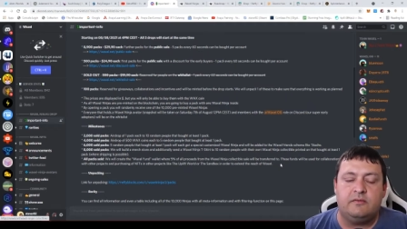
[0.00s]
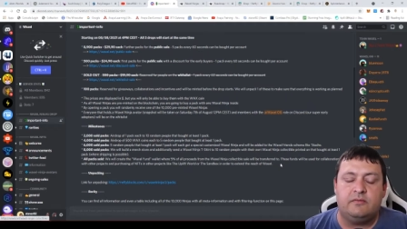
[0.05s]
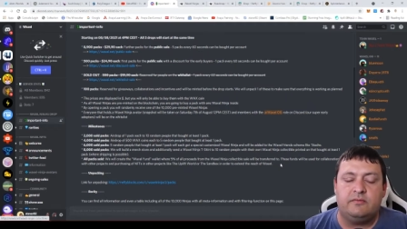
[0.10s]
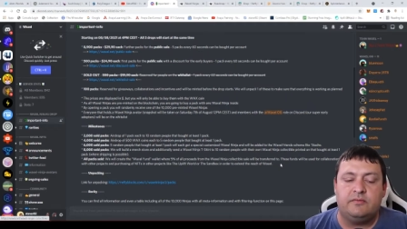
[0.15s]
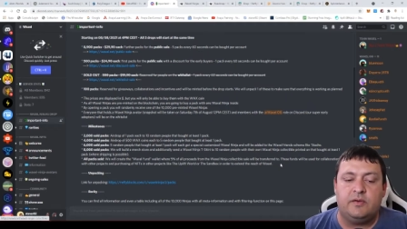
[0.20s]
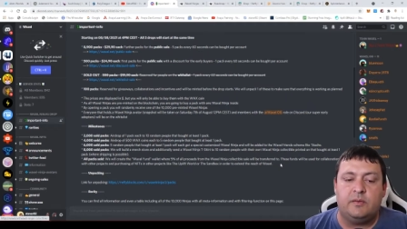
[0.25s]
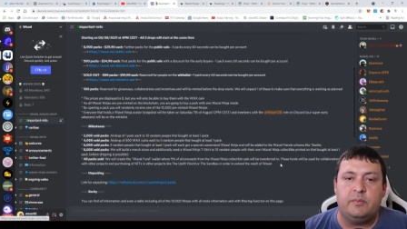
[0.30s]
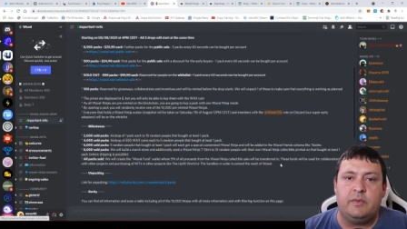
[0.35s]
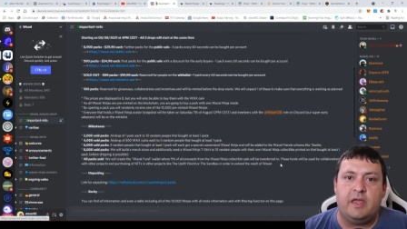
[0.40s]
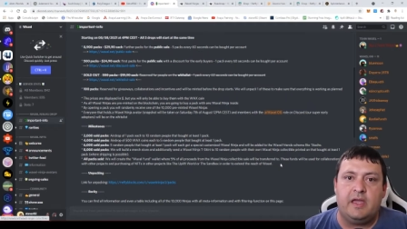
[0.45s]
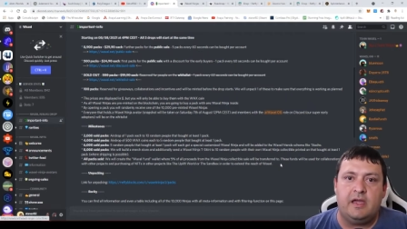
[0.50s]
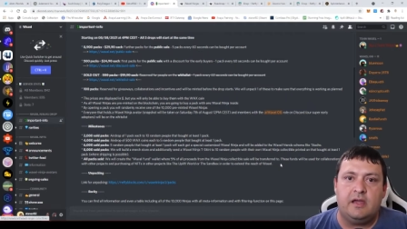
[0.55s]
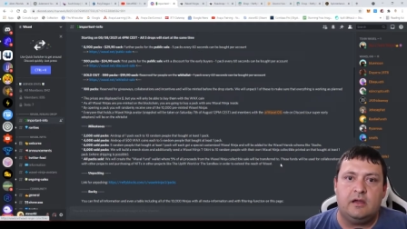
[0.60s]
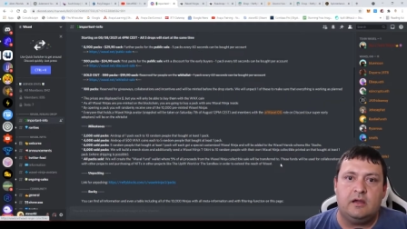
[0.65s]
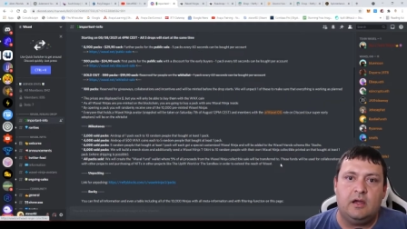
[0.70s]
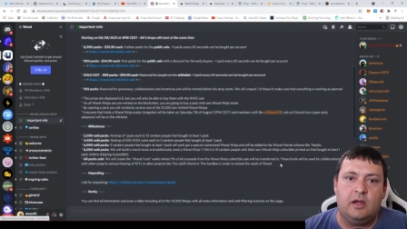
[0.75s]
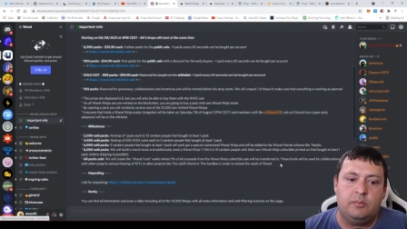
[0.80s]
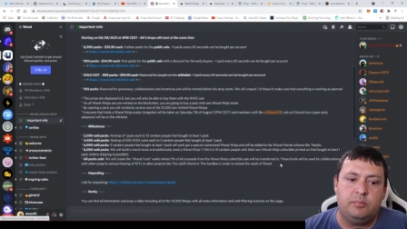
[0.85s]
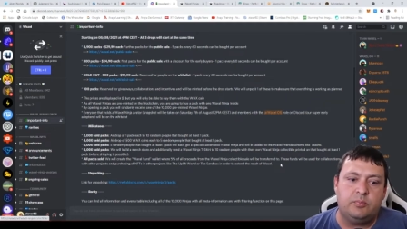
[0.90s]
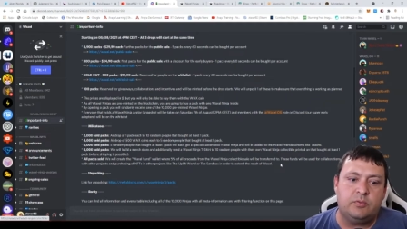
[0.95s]
from the
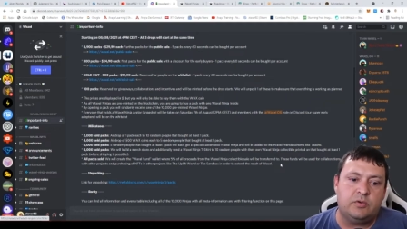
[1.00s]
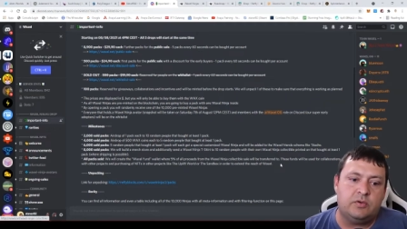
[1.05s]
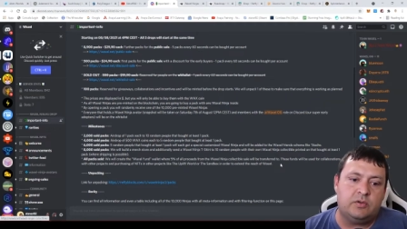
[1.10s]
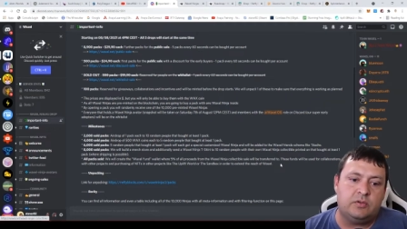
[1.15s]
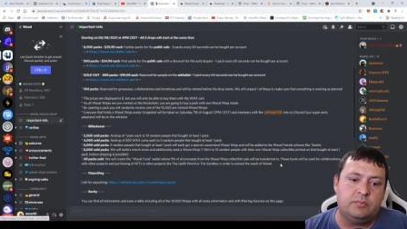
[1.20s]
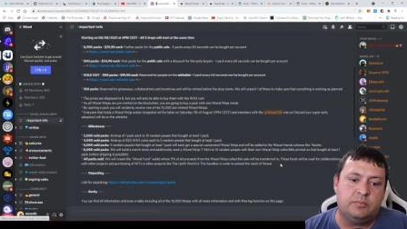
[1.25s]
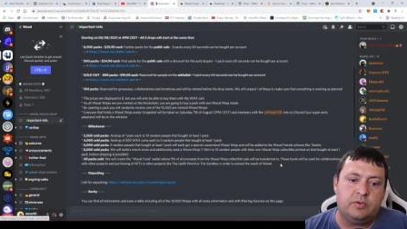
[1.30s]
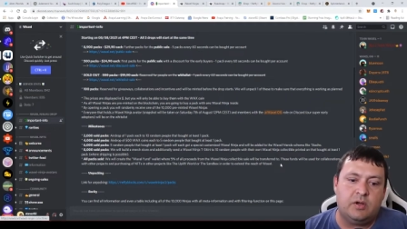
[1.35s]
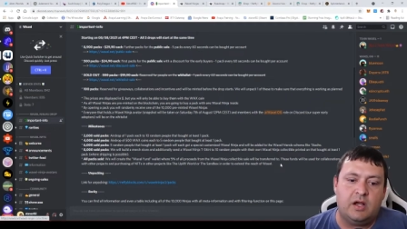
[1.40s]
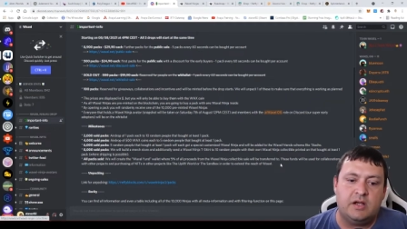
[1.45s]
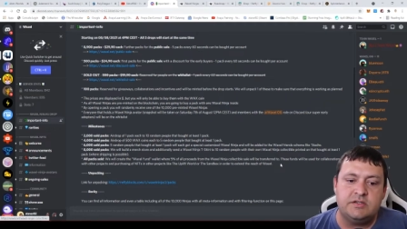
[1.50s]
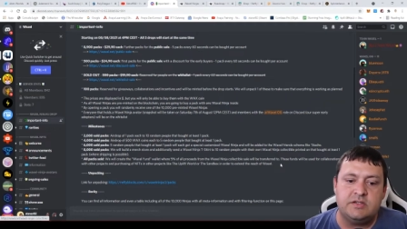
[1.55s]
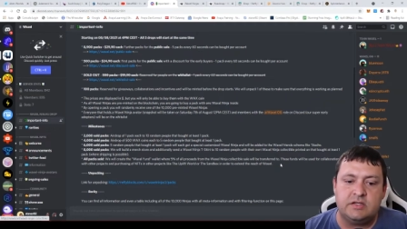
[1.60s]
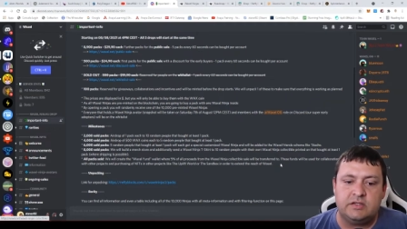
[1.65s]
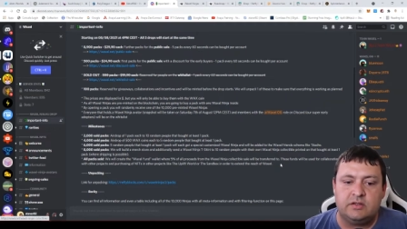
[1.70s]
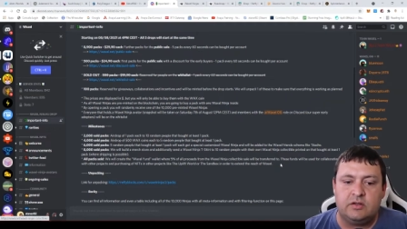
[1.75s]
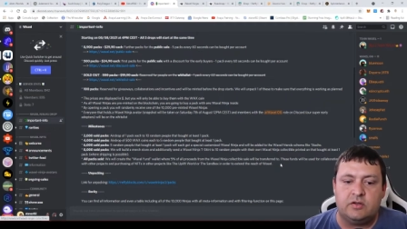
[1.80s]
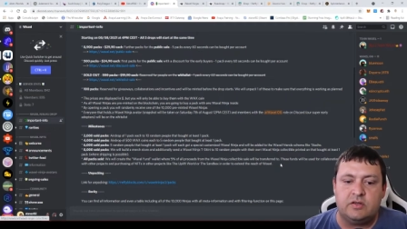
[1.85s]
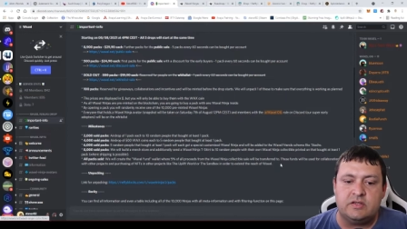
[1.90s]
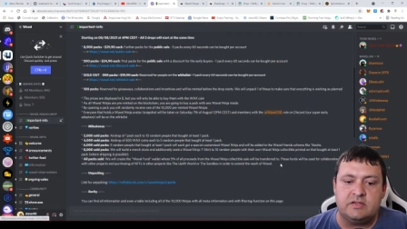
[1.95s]
Upworld
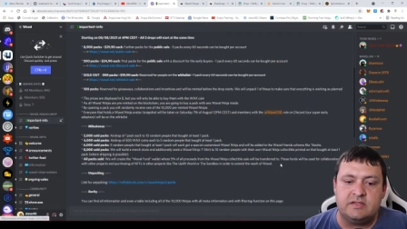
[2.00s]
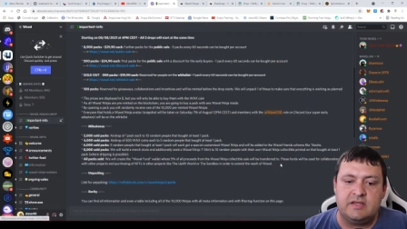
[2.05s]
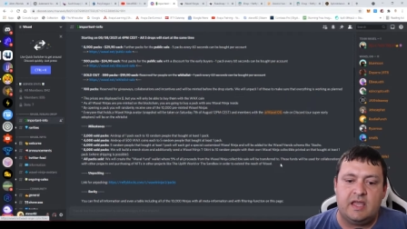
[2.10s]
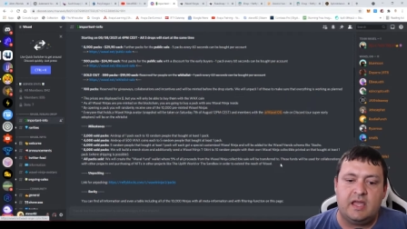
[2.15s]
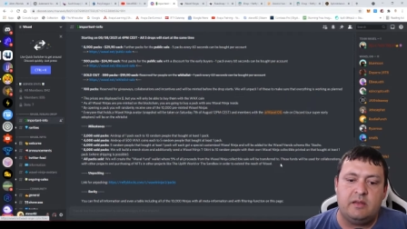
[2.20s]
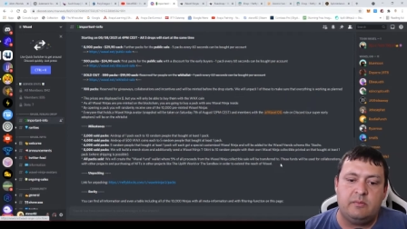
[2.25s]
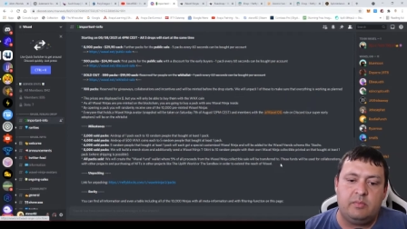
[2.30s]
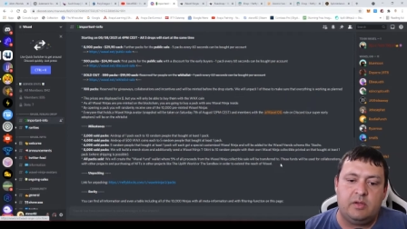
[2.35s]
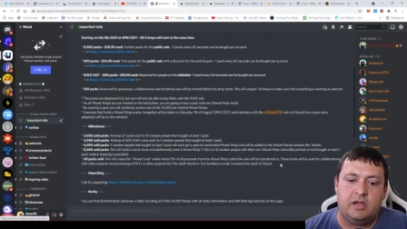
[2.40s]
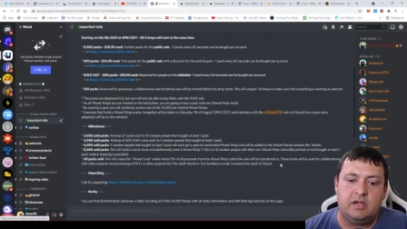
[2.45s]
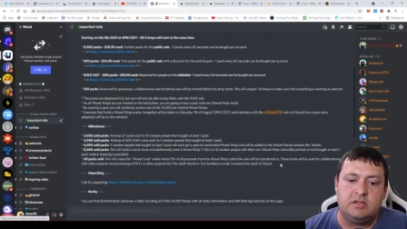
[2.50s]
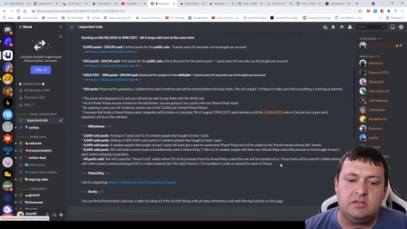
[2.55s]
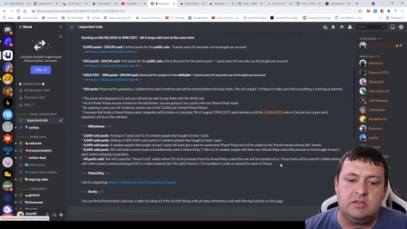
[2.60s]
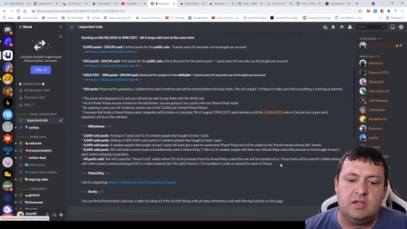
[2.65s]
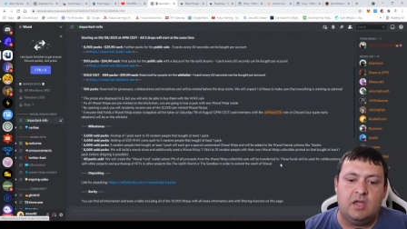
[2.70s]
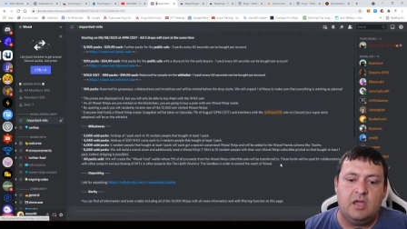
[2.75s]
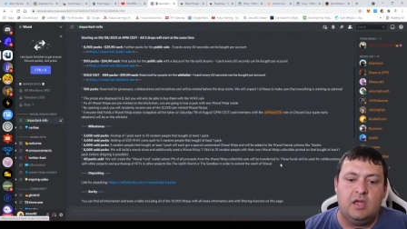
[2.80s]
project or the Sandbox